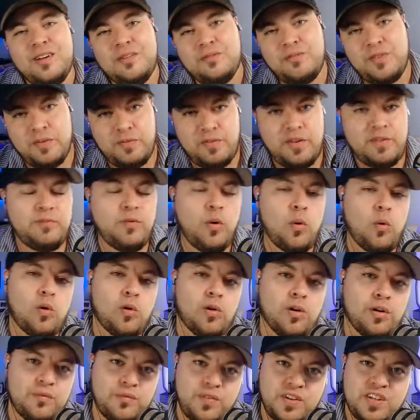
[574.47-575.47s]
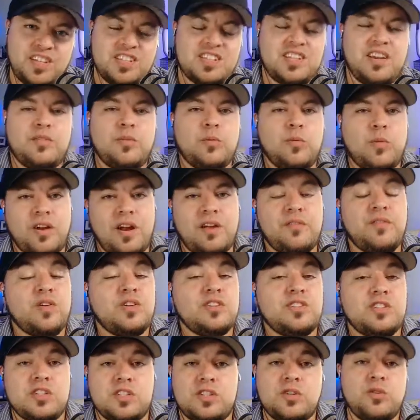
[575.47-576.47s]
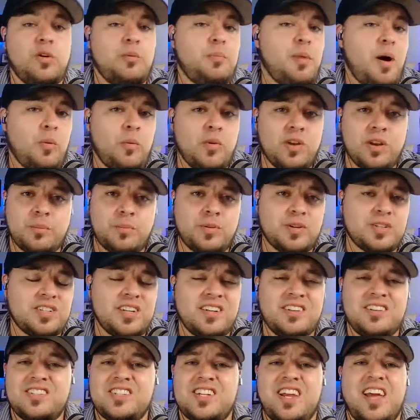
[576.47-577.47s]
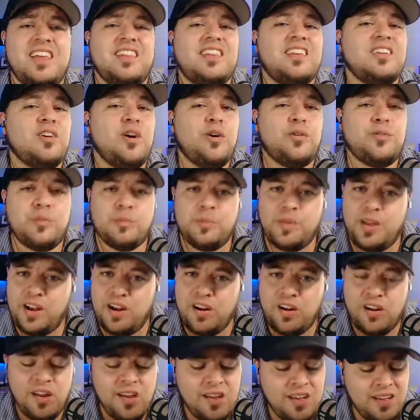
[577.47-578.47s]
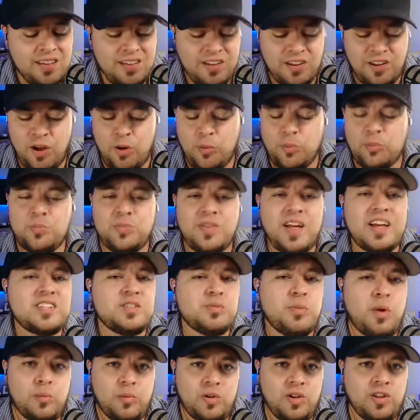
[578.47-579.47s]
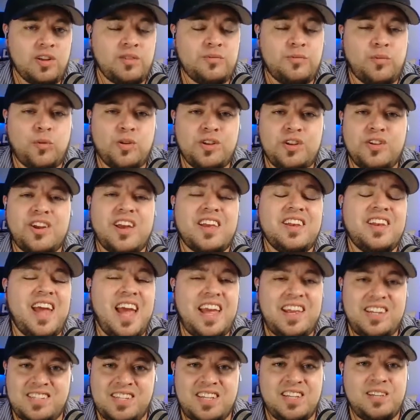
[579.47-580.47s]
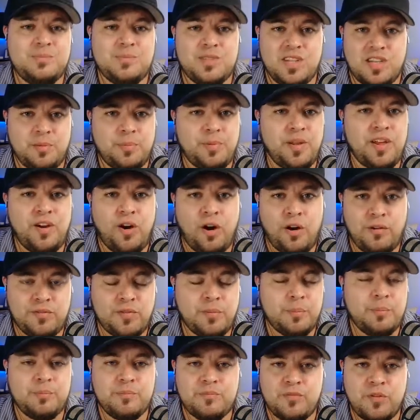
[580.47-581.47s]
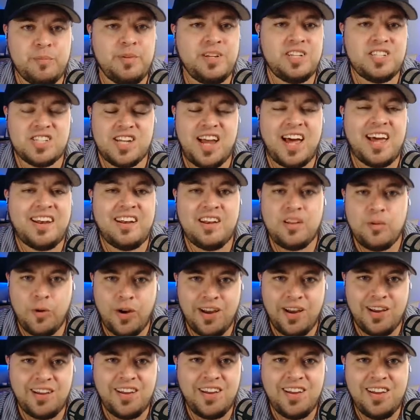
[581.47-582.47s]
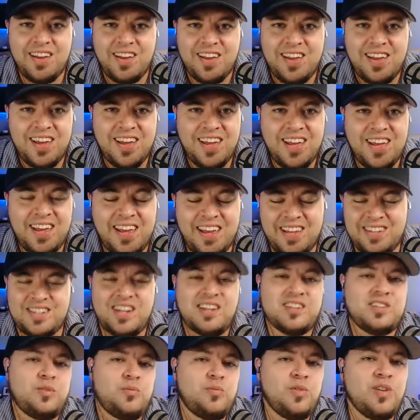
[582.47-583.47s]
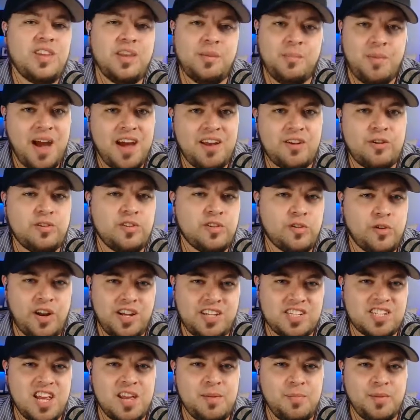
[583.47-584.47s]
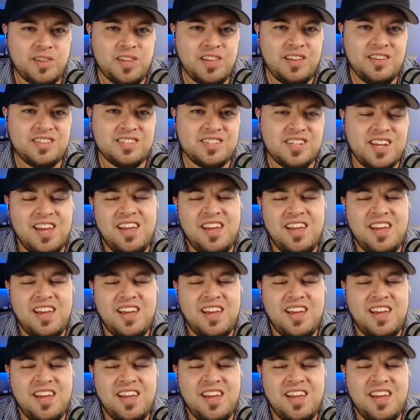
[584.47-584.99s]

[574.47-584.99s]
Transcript: 54, 57, whatever. Just do it by winning percentage and then go from there. You know, that's what we're looking for. You're getting eight teams in the playoff from from each side anyway. It doesn't really matter in the grand scheme of things.